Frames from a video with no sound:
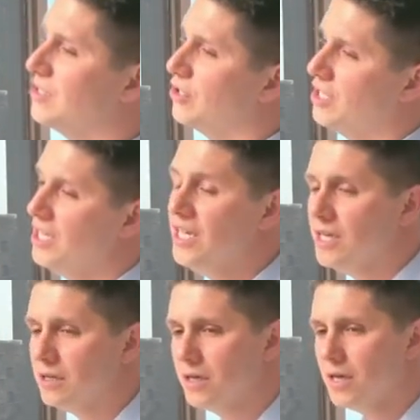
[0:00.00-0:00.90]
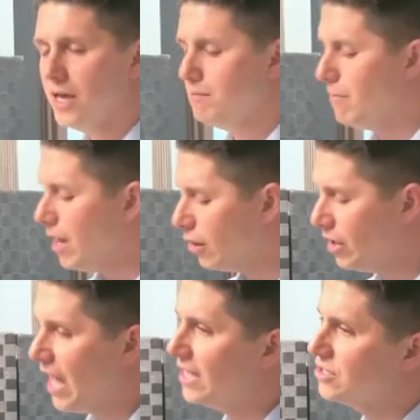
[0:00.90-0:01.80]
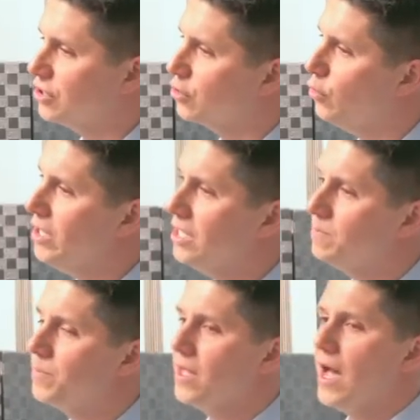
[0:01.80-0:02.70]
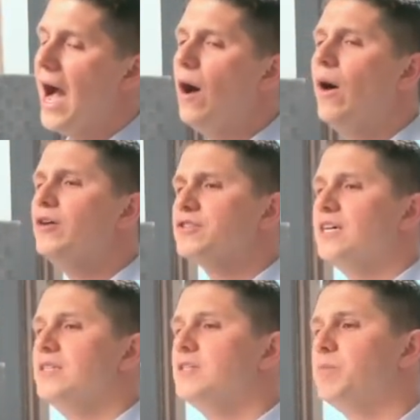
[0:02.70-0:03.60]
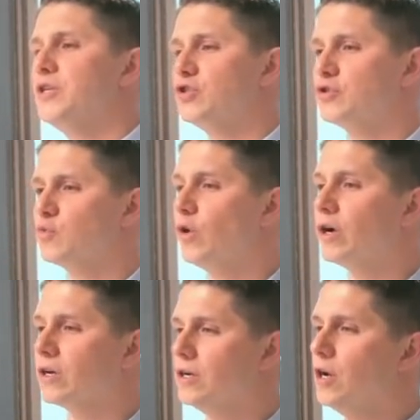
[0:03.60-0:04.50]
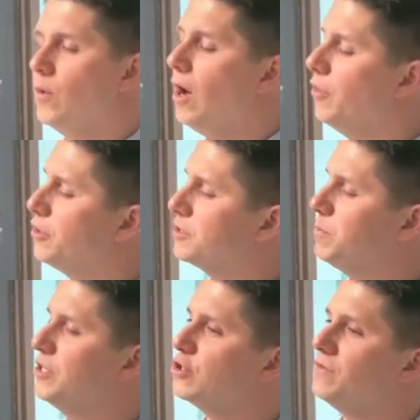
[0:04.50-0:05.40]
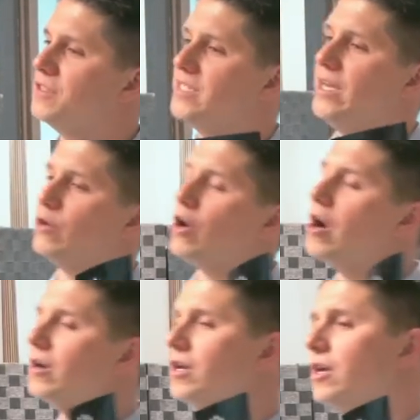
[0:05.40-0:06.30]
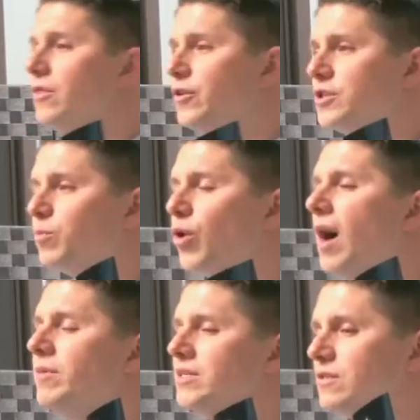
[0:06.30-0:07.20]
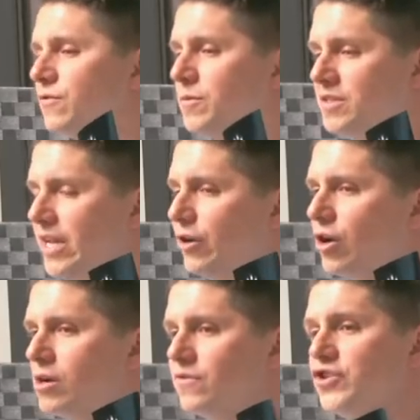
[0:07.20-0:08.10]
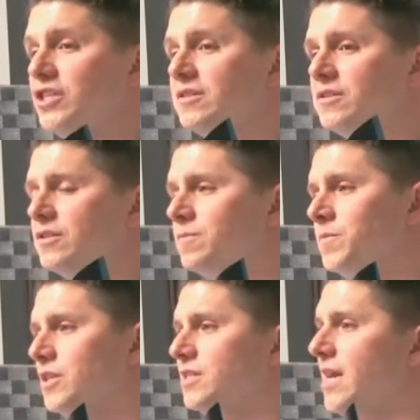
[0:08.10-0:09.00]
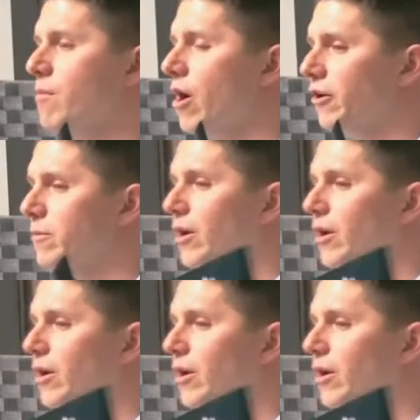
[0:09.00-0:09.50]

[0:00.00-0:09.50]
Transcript: as their king and Mary as their queen. How else can these pictures work? Well, there's a picture of the Sacred Heart. There's a promise from the Sacred Heart of Jesus to St. Margaret